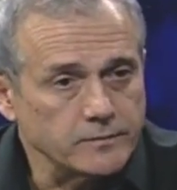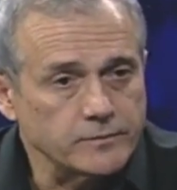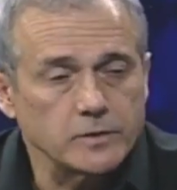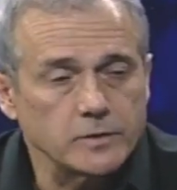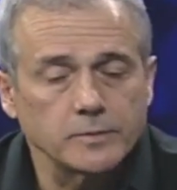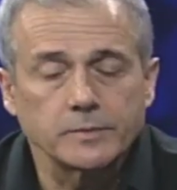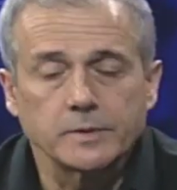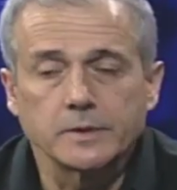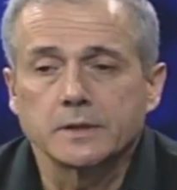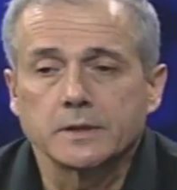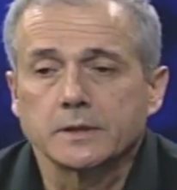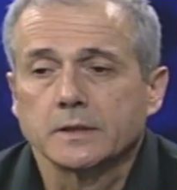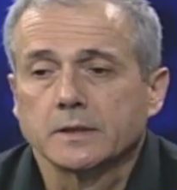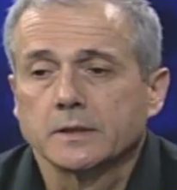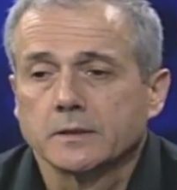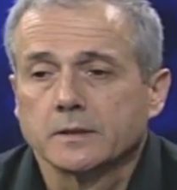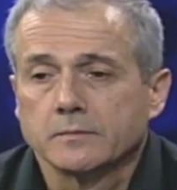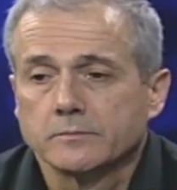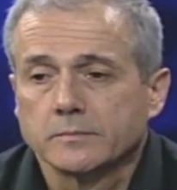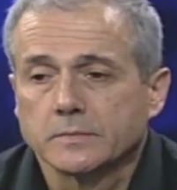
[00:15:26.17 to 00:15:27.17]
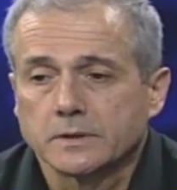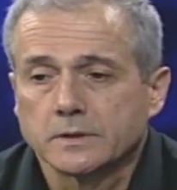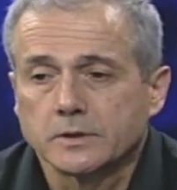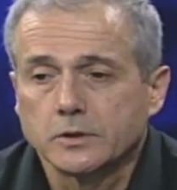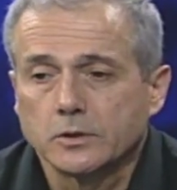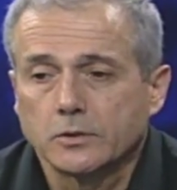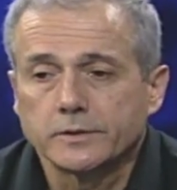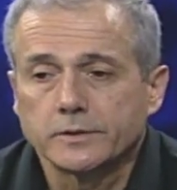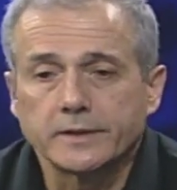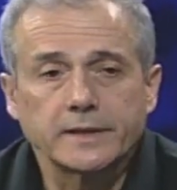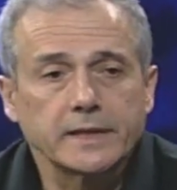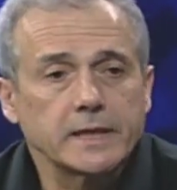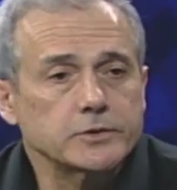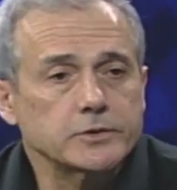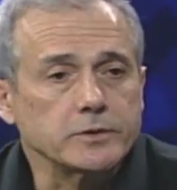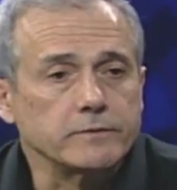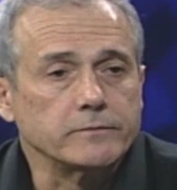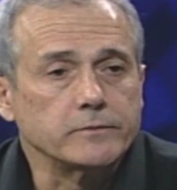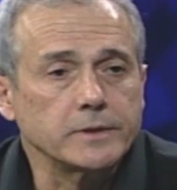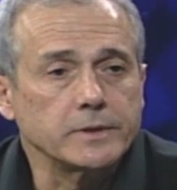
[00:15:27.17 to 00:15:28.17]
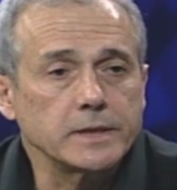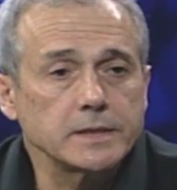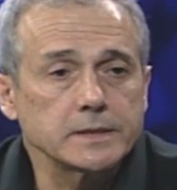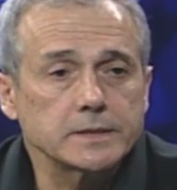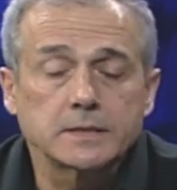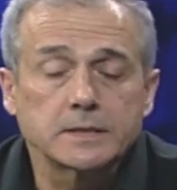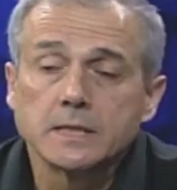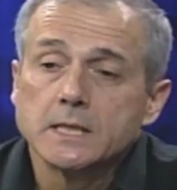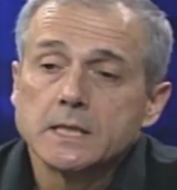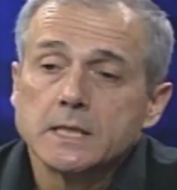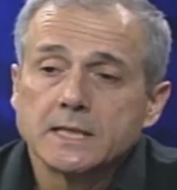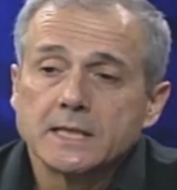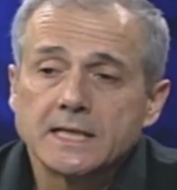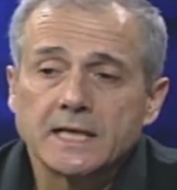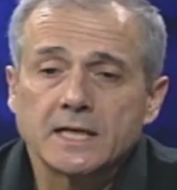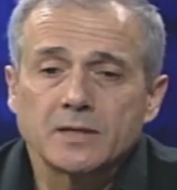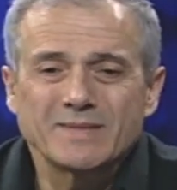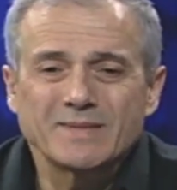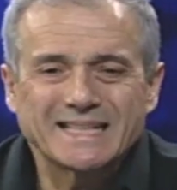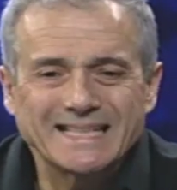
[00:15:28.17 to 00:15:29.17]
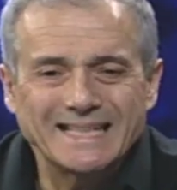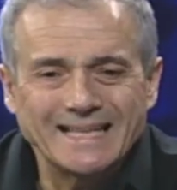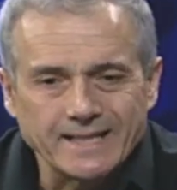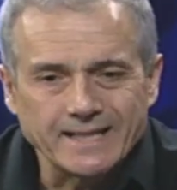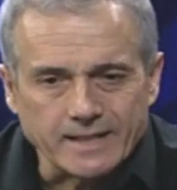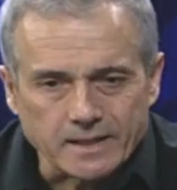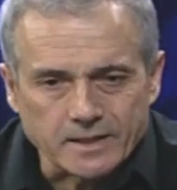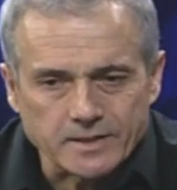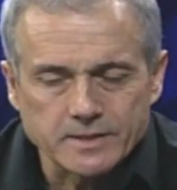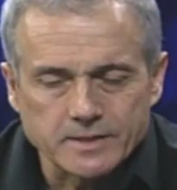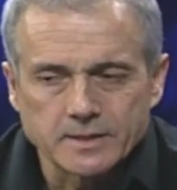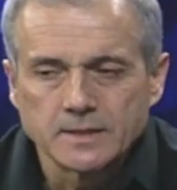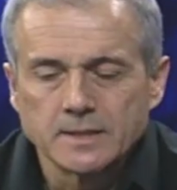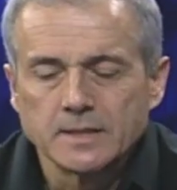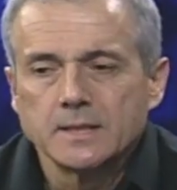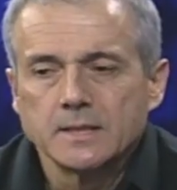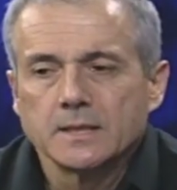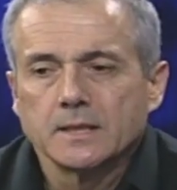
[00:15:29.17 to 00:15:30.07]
uh, from the um, golden age of Greece, and mechanics.